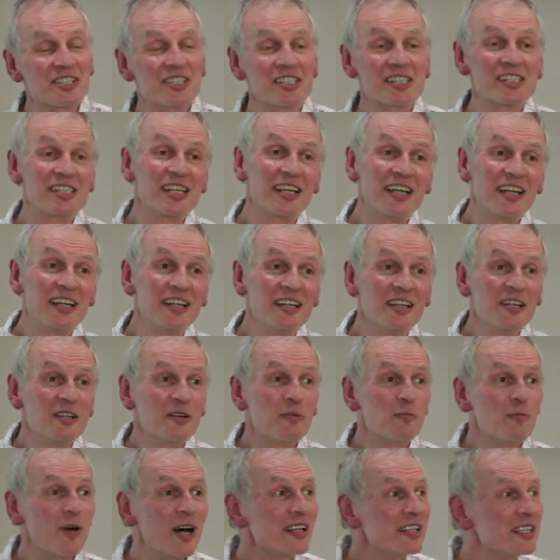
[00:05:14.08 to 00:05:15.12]
to say
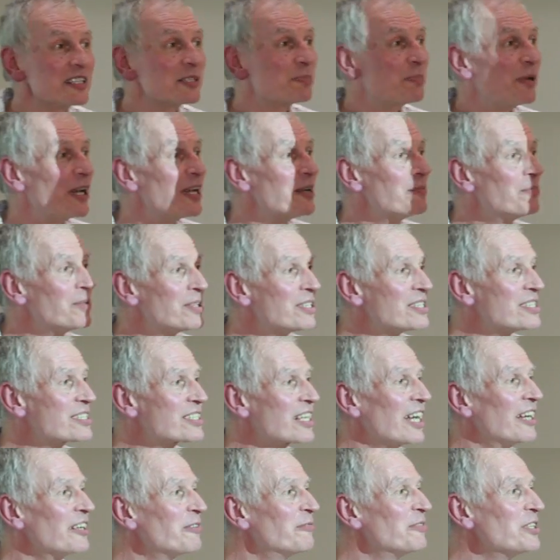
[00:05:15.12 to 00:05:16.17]
why this paper is
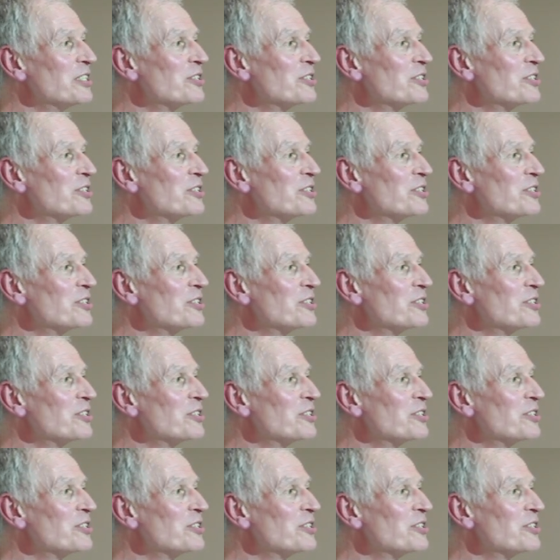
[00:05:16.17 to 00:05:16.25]
kind of